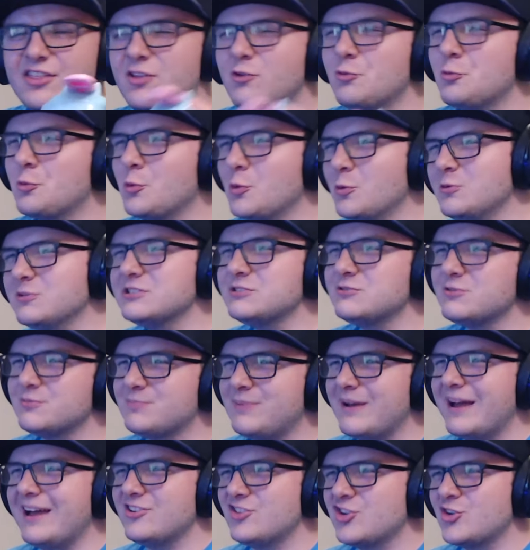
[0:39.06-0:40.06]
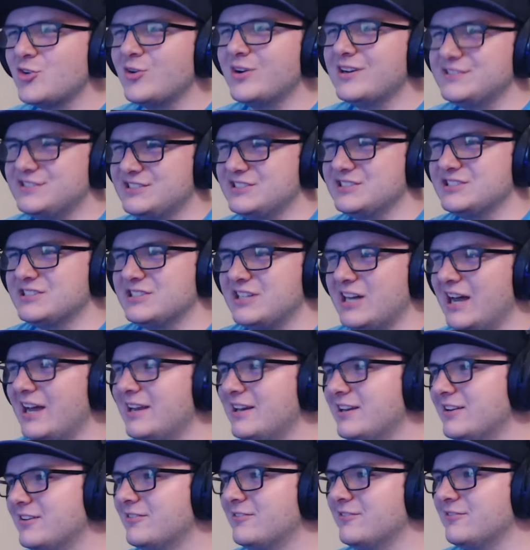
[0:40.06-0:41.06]
The rules for Badge Quest is
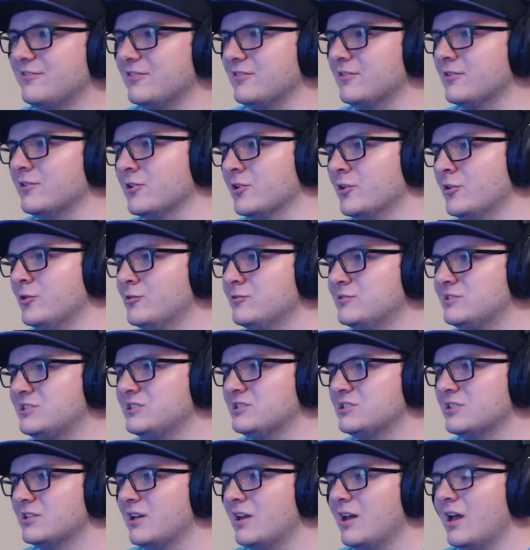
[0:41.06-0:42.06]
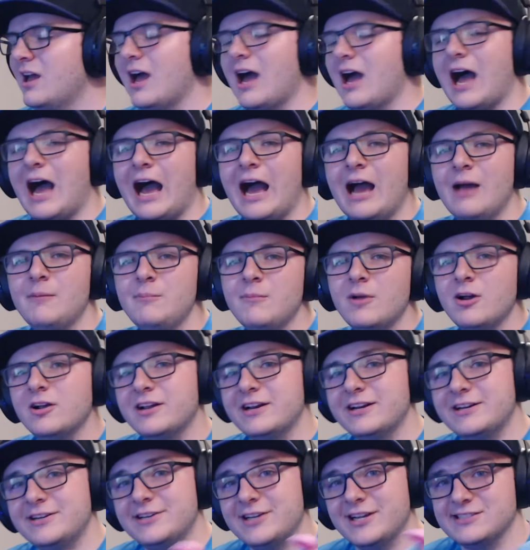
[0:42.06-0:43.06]
kind of loose. I'm not
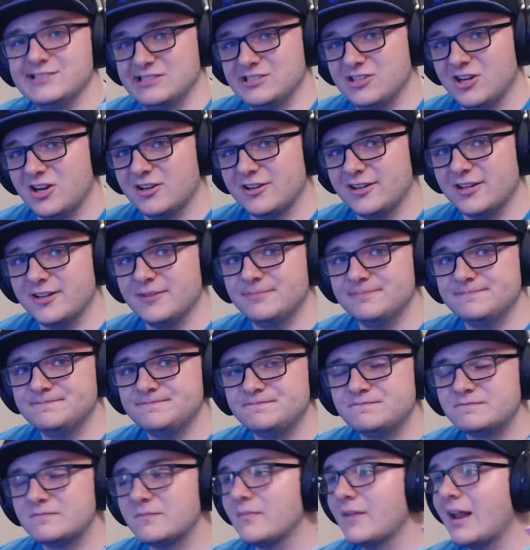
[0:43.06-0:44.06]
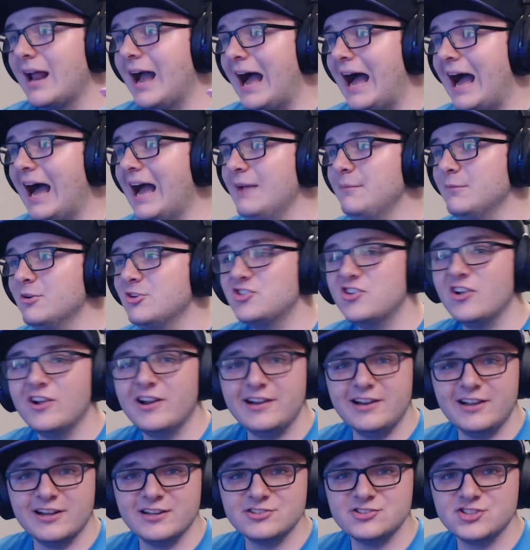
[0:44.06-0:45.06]
gonna Nuzlocke it. I'm a
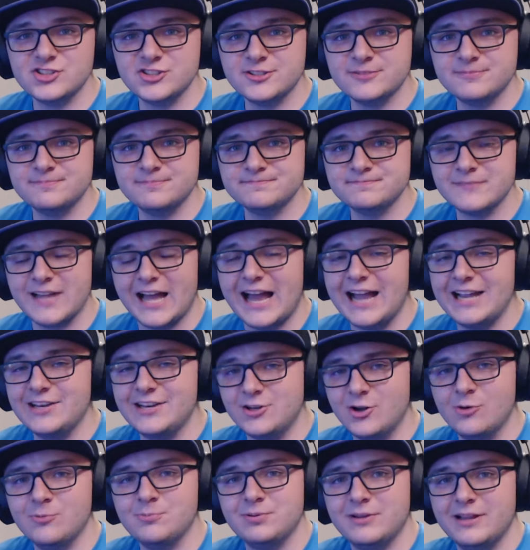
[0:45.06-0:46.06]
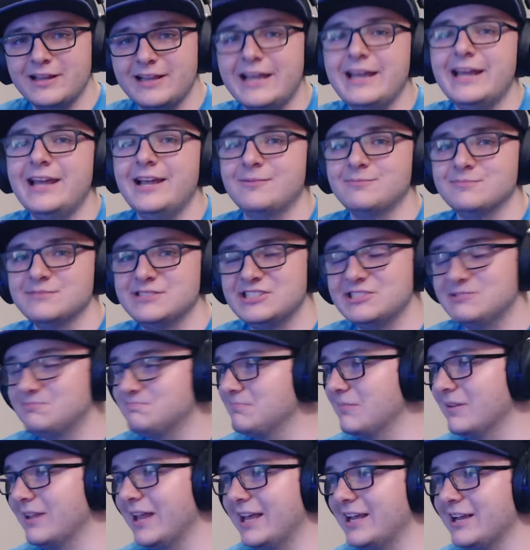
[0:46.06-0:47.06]
shiny hunter. I don't play games
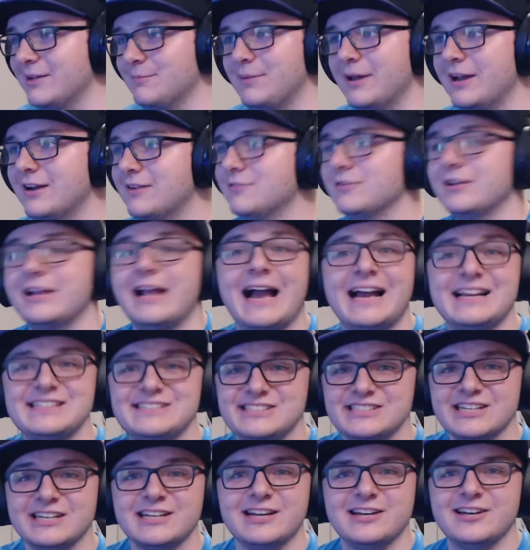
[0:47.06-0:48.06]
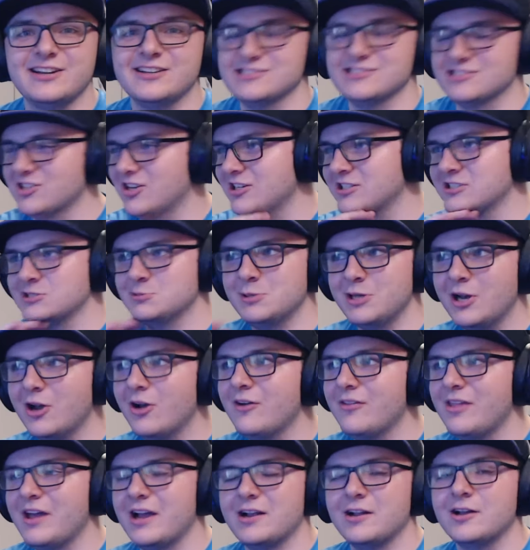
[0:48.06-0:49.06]
like competitively. I suck at Nuzlocke, so we know
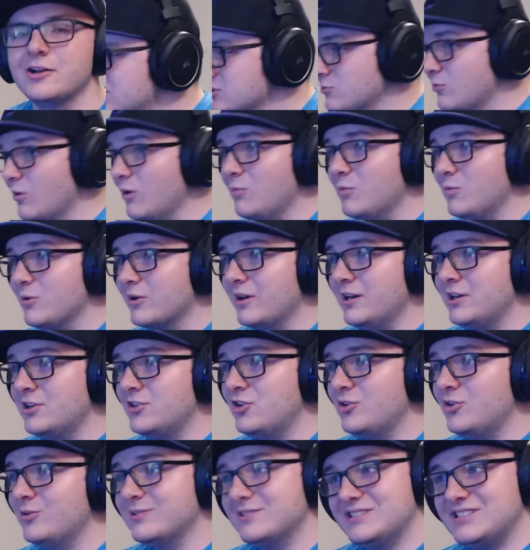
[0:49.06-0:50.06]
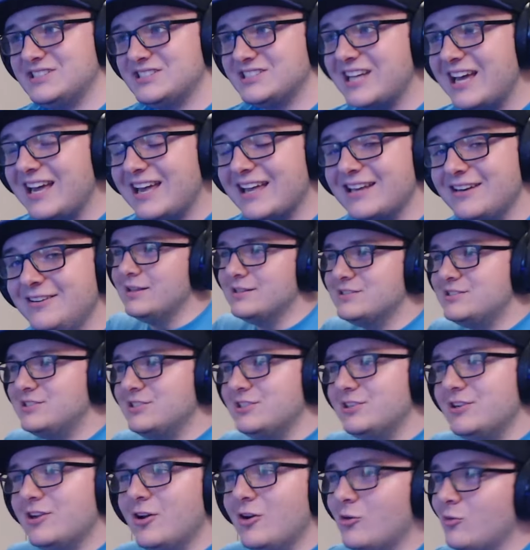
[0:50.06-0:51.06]
how that goes. So what we're gonna do instead is,
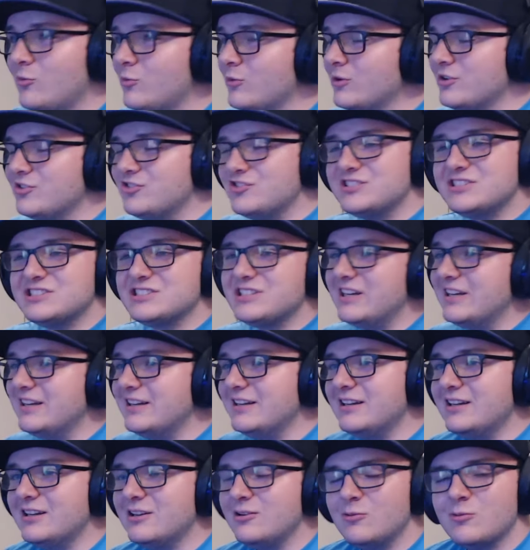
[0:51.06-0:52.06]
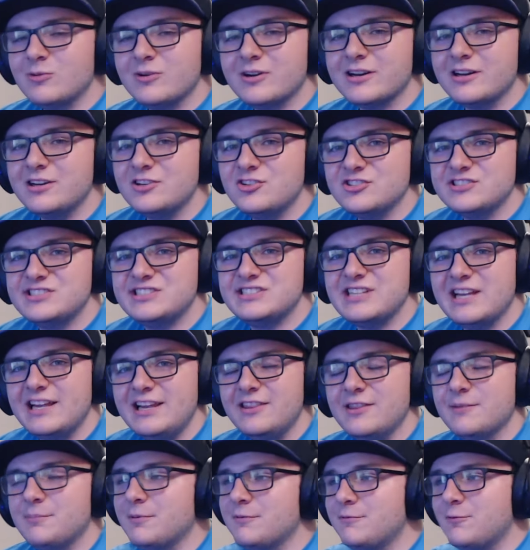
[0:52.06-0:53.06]
you know, we're just gonna we're gonna just say
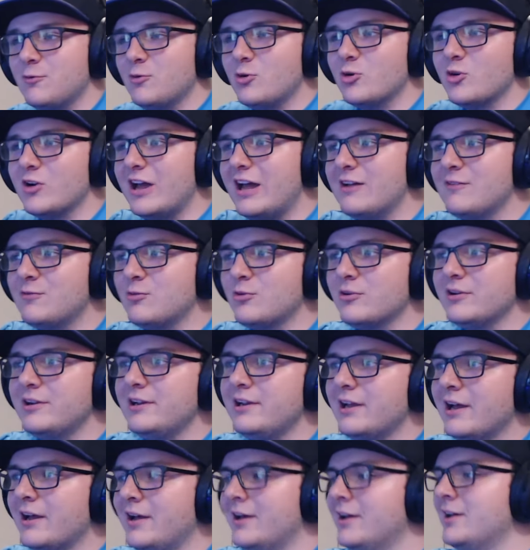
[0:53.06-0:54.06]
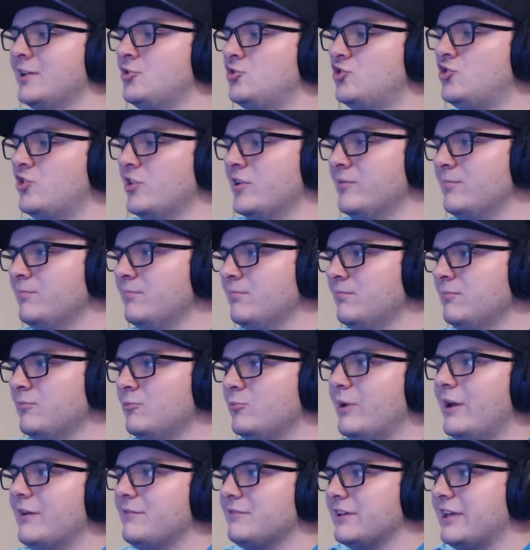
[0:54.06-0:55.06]
that before every uh, gym,
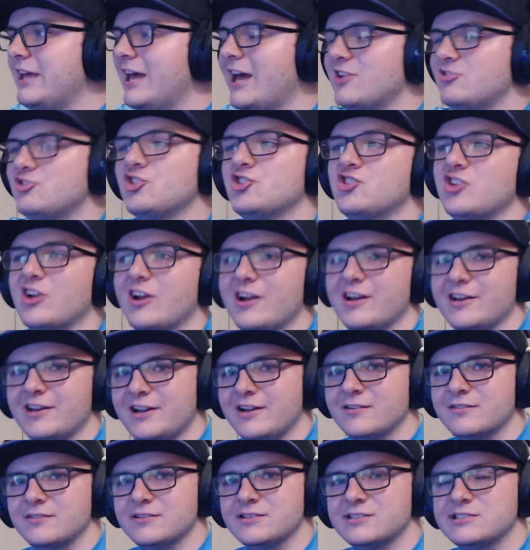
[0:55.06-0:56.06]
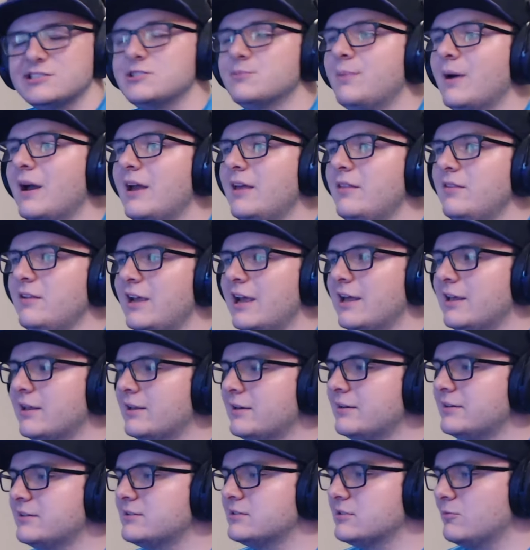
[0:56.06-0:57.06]
we have to catch a shiny. So by the
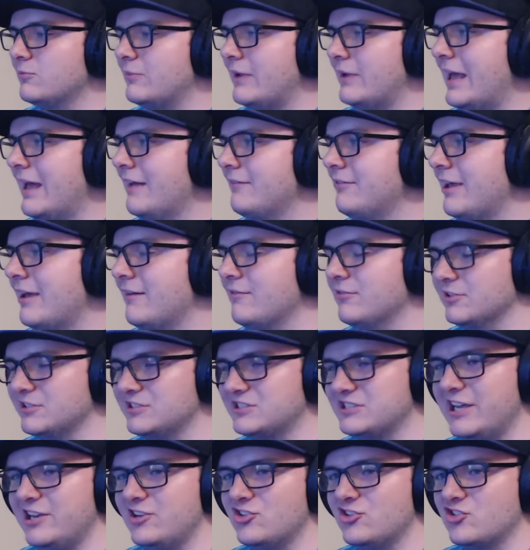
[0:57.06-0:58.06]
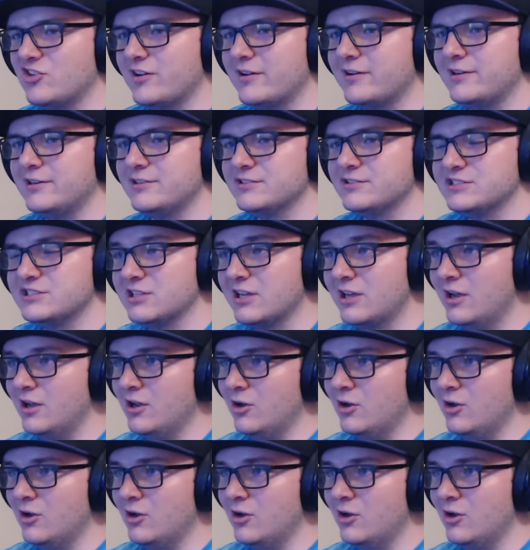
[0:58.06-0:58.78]
end, we have to have at least eight shinies.